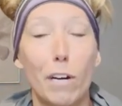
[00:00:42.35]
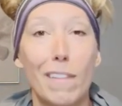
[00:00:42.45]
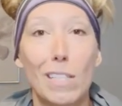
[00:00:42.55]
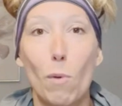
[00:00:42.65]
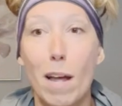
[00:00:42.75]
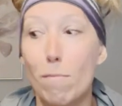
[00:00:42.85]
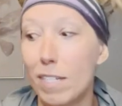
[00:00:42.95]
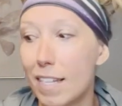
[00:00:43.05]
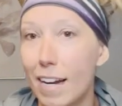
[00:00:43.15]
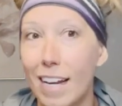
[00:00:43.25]
That's why I'm
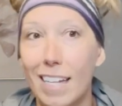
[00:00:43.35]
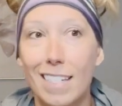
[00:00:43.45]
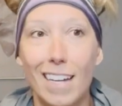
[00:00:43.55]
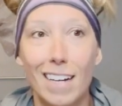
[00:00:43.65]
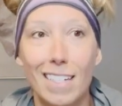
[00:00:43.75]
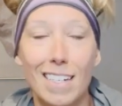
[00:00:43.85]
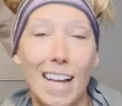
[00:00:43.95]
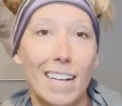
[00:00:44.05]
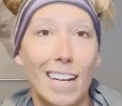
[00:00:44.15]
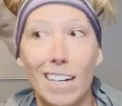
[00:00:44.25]
sitting instead of
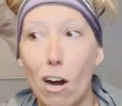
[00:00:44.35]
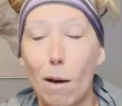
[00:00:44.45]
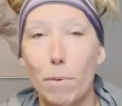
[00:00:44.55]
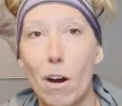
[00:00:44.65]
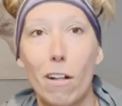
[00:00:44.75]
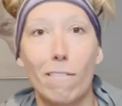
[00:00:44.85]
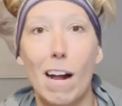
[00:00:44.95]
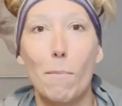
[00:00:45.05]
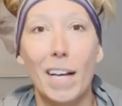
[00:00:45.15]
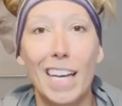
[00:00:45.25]
standing and hopping all
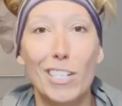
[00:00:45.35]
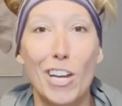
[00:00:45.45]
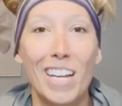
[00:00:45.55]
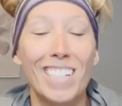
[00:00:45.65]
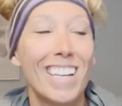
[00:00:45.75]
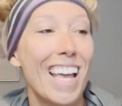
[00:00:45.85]
around my kitchen.